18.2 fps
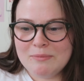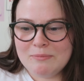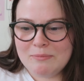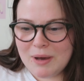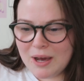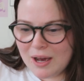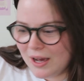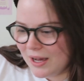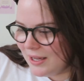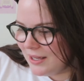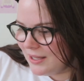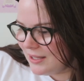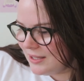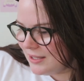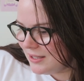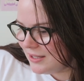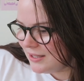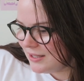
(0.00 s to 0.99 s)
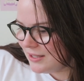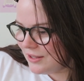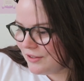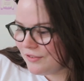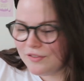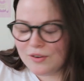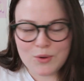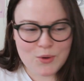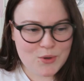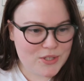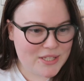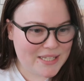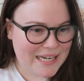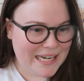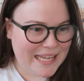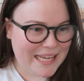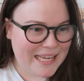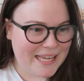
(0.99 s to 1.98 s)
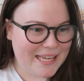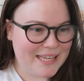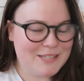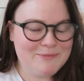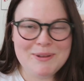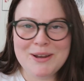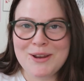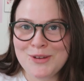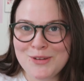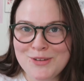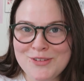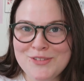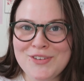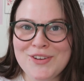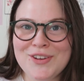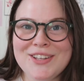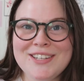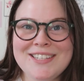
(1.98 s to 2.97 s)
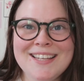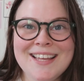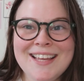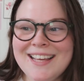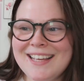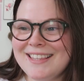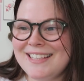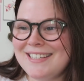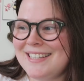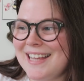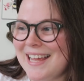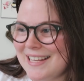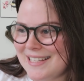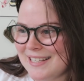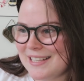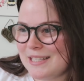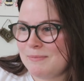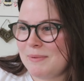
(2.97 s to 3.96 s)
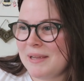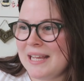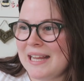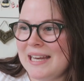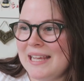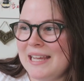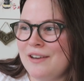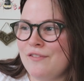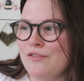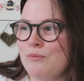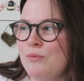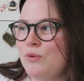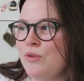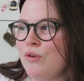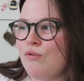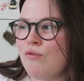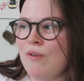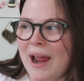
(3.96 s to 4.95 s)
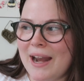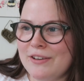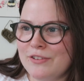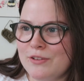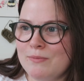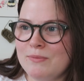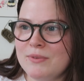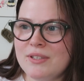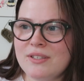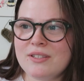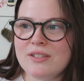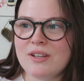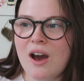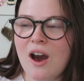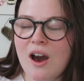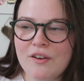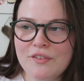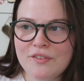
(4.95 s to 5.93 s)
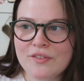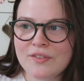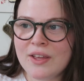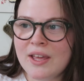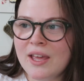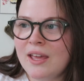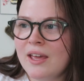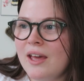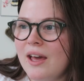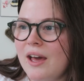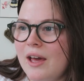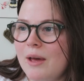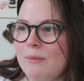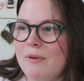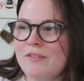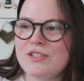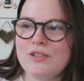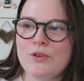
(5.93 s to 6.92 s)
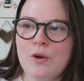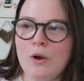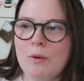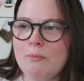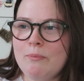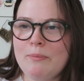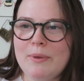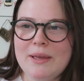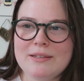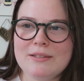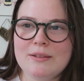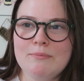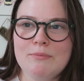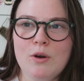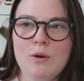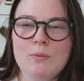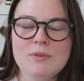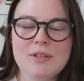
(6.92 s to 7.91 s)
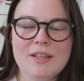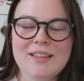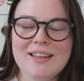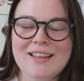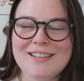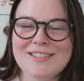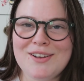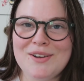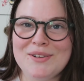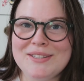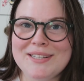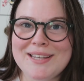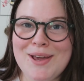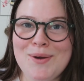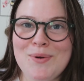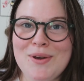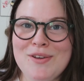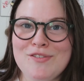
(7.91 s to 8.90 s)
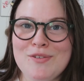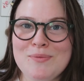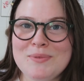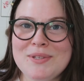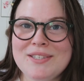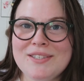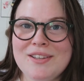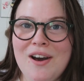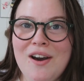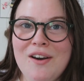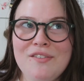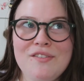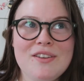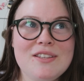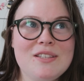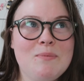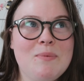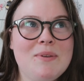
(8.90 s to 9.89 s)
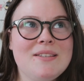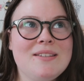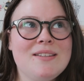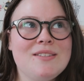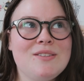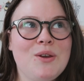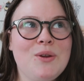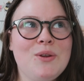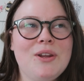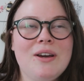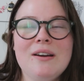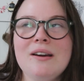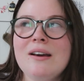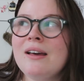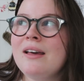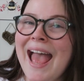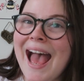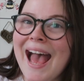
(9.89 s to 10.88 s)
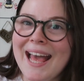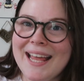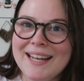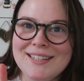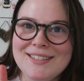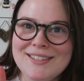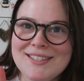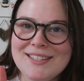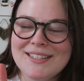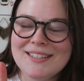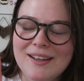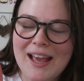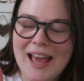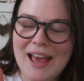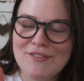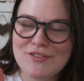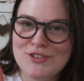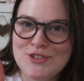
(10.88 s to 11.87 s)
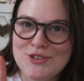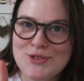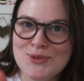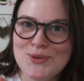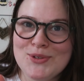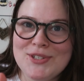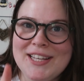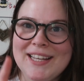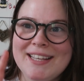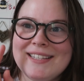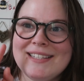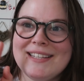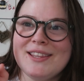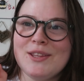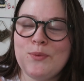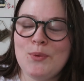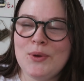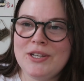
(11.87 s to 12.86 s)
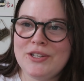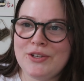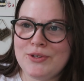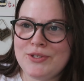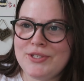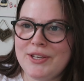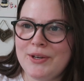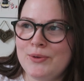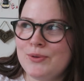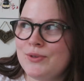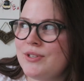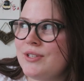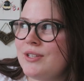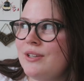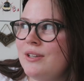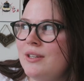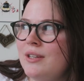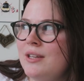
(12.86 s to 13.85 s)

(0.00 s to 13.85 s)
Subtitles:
But the floor's clear, it's been hoovered, the desk has been cleared from all the random stuff. I've still got bits and bobs. I think it's hard to get away from stuff as a business owner. And I haven't sorted the windowsills.